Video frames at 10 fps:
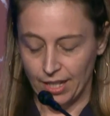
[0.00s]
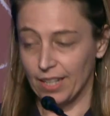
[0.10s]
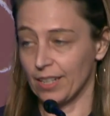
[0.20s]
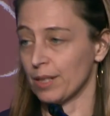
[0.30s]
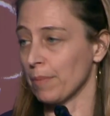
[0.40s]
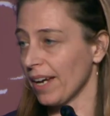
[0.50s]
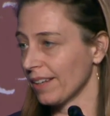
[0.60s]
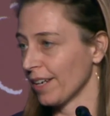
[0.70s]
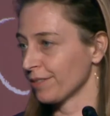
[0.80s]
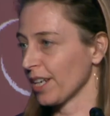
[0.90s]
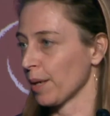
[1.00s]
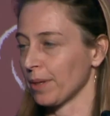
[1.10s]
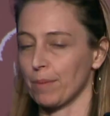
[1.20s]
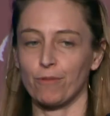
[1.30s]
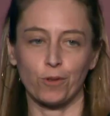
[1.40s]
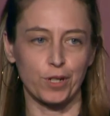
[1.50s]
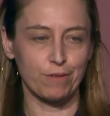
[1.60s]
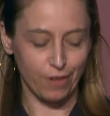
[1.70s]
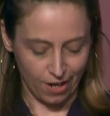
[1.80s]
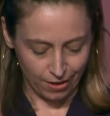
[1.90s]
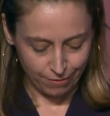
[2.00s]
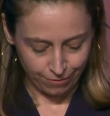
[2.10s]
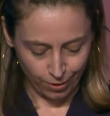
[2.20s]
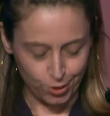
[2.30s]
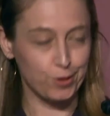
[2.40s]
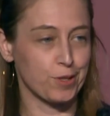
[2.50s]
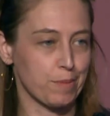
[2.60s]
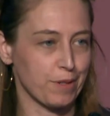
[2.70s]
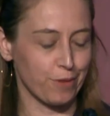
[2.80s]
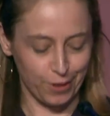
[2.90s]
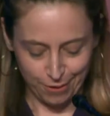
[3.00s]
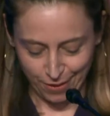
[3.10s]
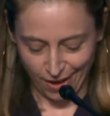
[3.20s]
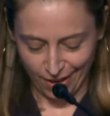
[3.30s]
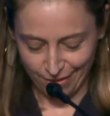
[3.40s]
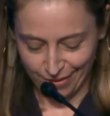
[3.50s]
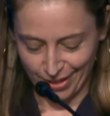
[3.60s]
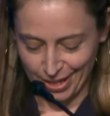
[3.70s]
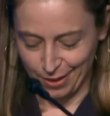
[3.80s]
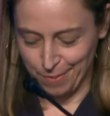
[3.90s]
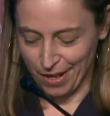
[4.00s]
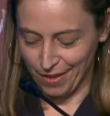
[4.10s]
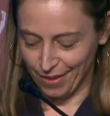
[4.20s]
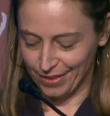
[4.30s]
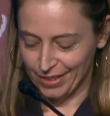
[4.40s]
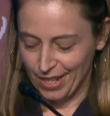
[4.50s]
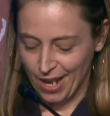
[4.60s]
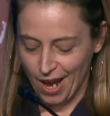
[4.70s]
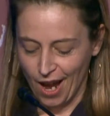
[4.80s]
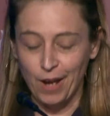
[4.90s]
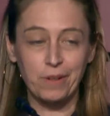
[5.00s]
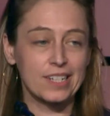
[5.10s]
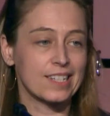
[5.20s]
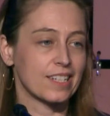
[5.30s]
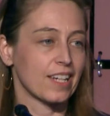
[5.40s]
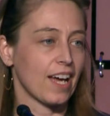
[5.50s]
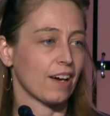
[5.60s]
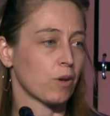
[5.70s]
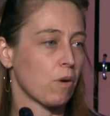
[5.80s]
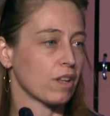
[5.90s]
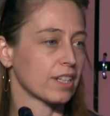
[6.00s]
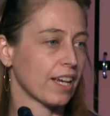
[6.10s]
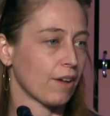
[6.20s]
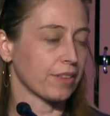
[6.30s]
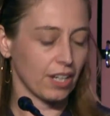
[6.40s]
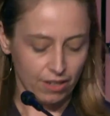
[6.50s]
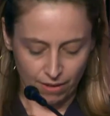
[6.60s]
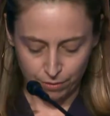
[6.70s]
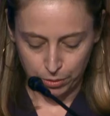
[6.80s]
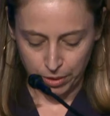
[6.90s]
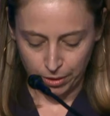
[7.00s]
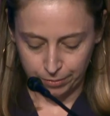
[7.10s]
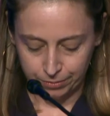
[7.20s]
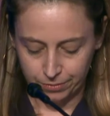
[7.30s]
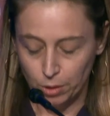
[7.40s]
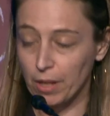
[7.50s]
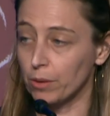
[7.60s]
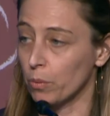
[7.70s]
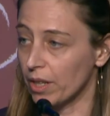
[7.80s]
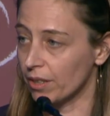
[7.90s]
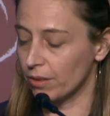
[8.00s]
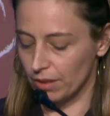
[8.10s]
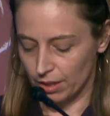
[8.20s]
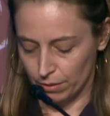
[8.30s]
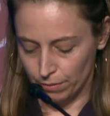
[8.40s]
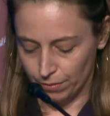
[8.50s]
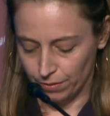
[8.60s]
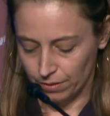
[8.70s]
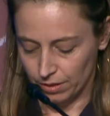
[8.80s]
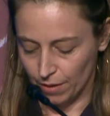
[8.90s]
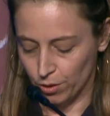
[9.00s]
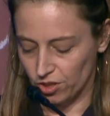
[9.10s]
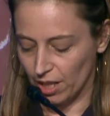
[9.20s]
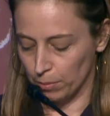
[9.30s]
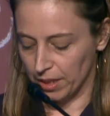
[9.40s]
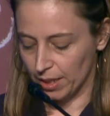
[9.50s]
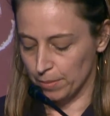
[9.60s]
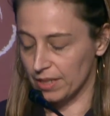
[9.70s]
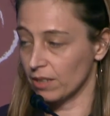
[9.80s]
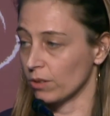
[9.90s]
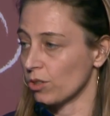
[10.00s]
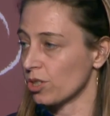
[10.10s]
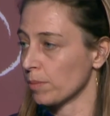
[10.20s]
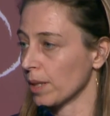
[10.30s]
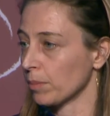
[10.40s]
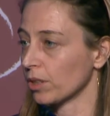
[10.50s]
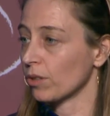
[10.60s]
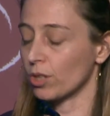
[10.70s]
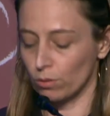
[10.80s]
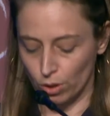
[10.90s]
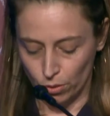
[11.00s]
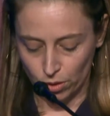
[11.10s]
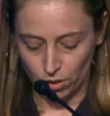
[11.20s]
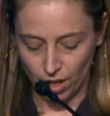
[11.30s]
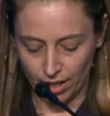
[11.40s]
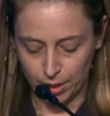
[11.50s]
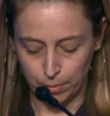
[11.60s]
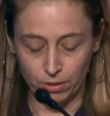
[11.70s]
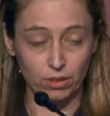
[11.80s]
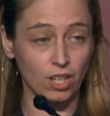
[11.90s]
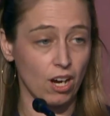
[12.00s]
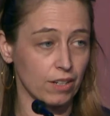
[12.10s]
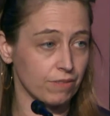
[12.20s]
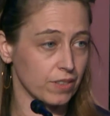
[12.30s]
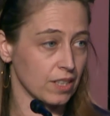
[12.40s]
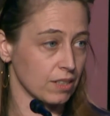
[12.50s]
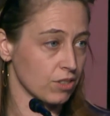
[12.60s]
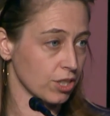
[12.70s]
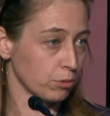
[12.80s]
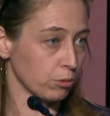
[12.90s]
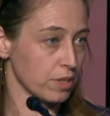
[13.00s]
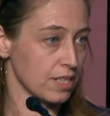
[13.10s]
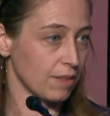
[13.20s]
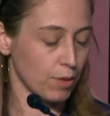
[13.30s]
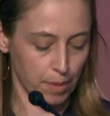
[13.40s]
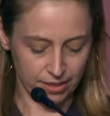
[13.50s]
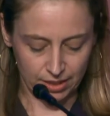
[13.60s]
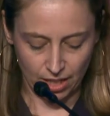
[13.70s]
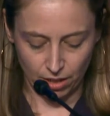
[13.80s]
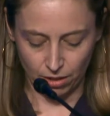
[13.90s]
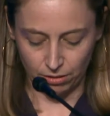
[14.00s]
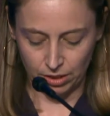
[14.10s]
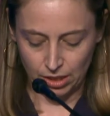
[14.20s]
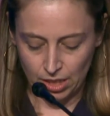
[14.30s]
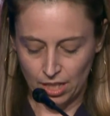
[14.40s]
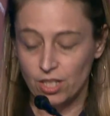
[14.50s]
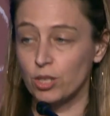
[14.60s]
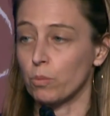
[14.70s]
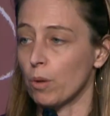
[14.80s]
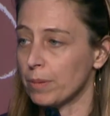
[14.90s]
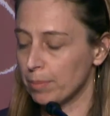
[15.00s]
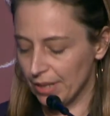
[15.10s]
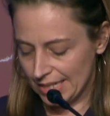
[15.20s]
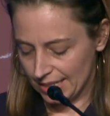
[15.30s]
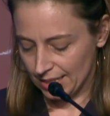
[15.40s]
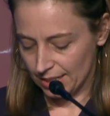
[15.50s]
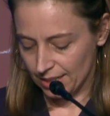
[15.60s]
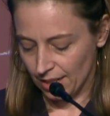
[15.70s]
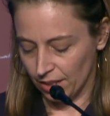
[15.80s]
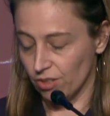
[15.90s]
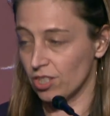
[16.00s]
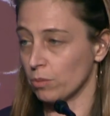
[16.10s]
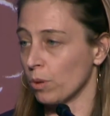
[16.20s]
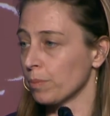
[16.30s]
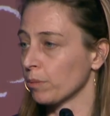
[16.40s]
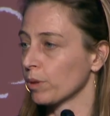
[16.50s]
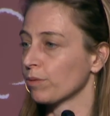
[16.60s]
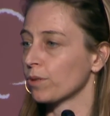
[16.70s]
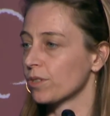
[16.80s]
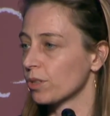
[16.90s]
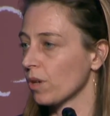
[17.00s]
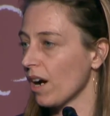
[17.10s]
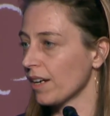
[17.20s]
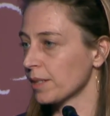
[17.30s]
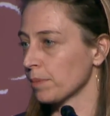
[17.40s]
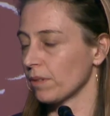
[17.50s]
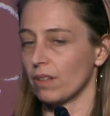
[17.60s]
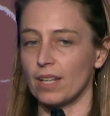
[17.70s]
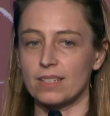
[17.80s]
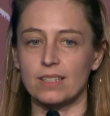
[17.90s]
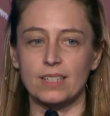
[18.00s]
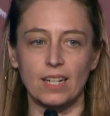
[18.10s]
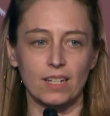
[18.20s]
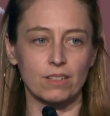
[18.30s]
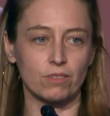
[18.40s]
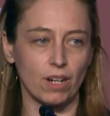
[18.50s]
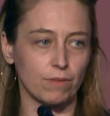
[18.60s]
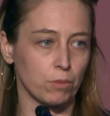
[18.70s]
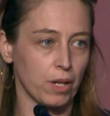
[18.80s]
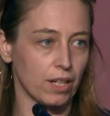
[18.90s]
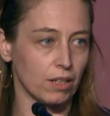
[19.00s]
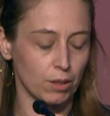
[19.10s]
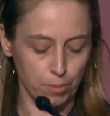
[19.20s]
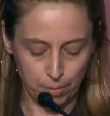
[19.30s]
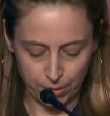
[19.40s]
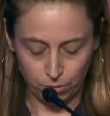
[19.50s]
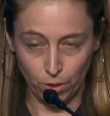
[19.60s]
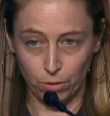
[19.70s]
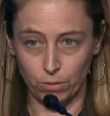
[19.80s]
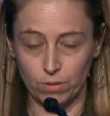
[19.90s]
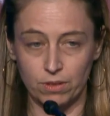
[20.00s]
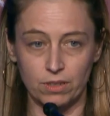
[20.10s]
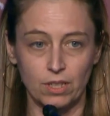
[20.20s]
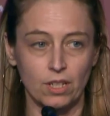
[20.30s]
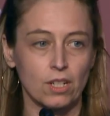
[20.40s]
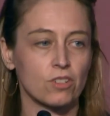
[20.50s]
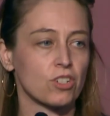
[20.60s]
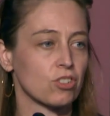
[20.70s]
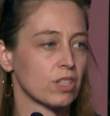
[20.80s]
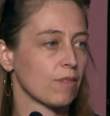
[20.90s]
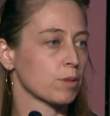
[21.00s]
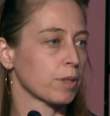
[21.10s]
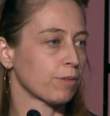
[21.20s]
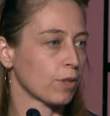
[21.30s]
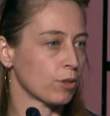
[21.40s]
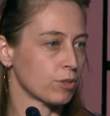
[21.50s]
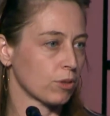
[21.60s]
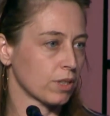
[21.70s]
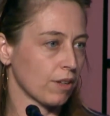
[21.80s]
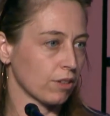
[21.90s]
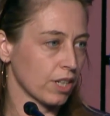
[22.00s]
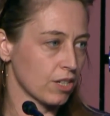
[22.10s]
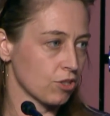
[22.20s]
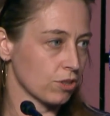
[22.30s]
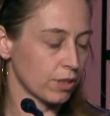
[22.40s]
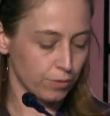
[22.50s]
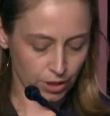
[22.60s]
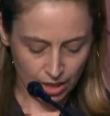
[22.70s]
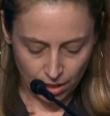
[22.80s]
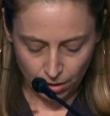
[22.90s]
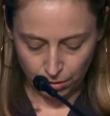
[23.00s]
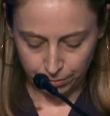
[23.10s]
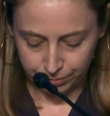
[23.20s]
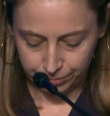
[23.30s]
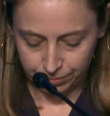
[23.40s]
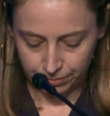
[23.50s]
And in my lifetime, and I'm 45, or soon to be 45 at the end of the month, I want to see quality health care everywhere. No matter where you live, if your child becomes ill, you should be able to go to your local hospital, confident she will receive the best care. She won't be placed in the sun. She won't be referred to a hospital that's a day's drive away on bumpy roads. She shouldn't have to be flown to another country for care.